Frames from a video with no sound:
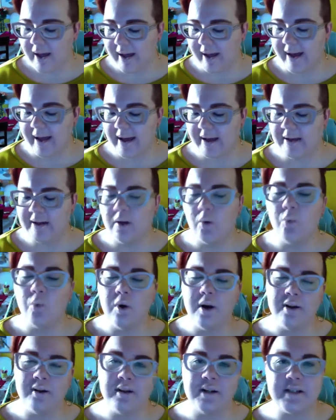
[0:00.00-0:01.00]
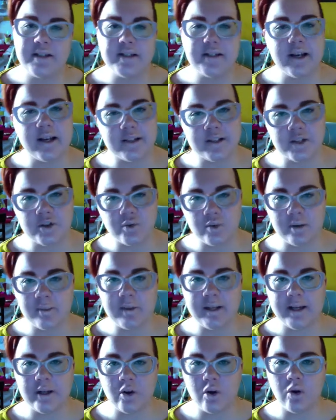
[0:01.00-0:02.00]
And when it's
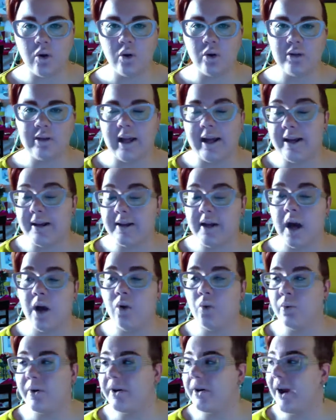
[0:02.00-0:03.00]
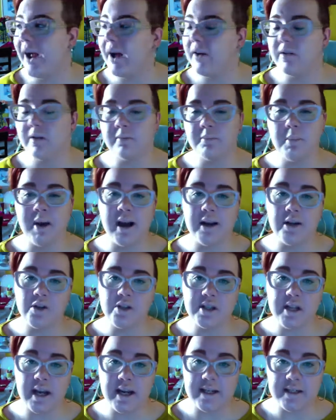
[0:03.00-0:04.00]
extremely cold, like now we're having
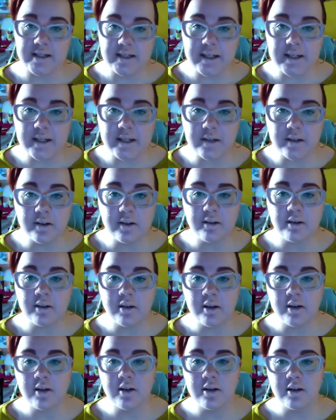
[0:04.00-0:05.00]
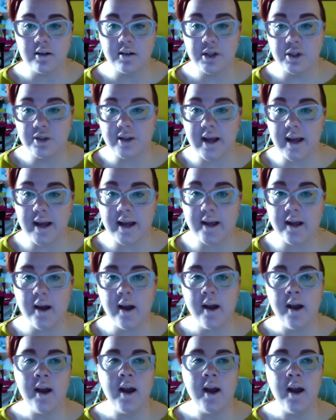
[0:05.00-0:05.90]
-18 today,